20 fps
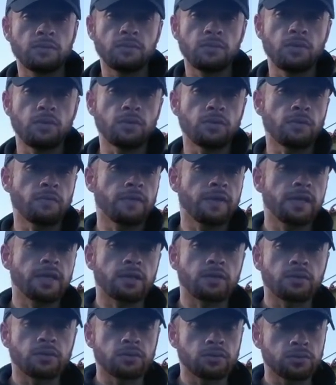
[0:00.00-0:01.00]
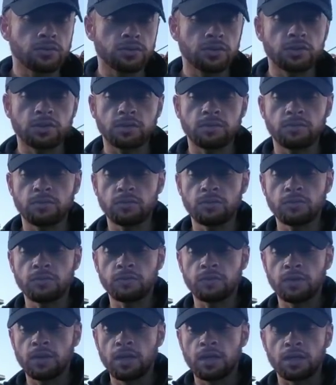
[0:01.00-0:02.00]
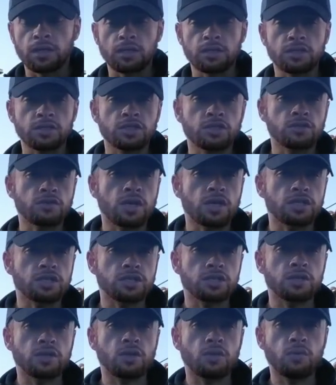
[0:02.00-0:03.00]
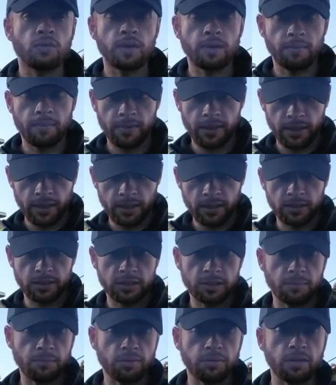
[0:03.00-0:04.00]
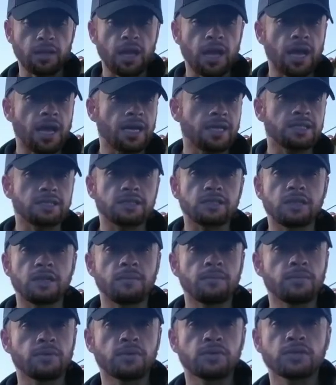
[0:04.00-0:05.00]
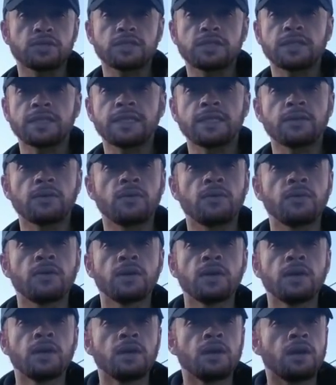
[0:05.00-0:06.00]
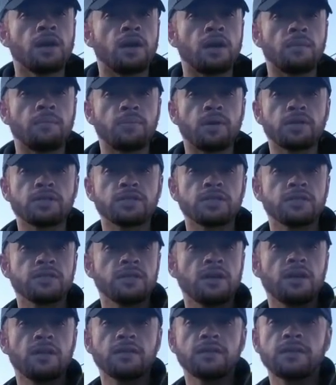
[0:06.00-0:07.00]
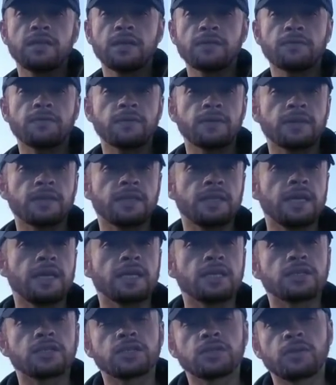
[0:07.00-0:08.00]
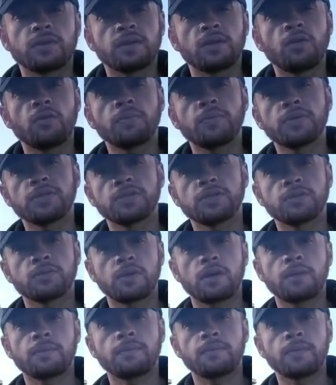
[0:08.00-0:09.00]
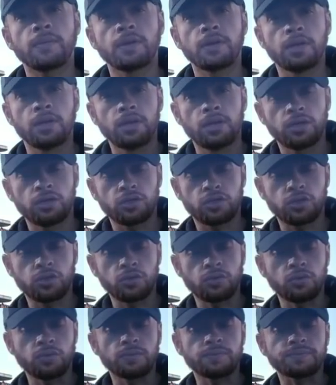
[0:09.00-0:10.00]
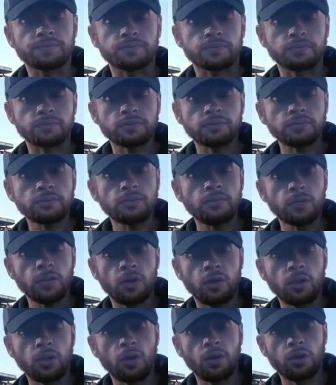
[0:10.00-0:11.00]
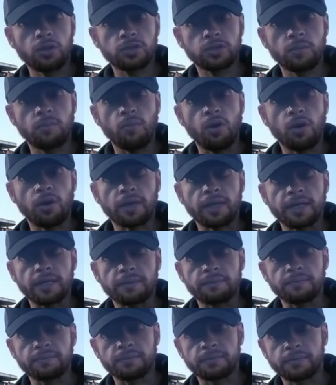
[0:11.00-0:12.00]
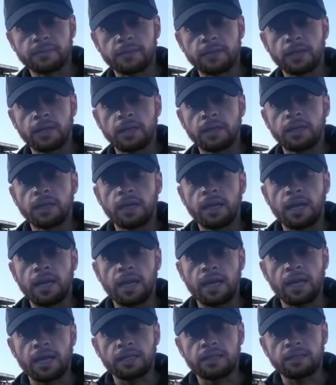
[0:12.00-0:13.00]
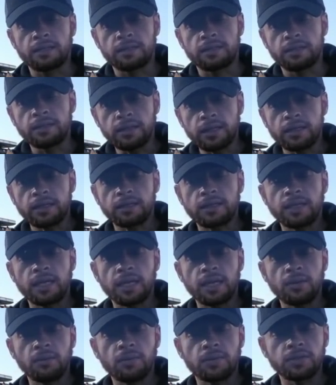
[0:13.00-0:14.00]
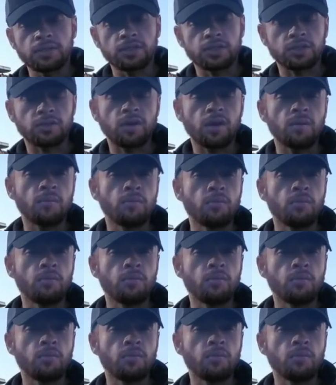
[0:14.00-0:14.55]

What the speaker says: motor vehicles, you can move construction equipment, supplies, lumber, steel, a bunch of different things. So it opens you up to a larger market. And the neat thing, when you start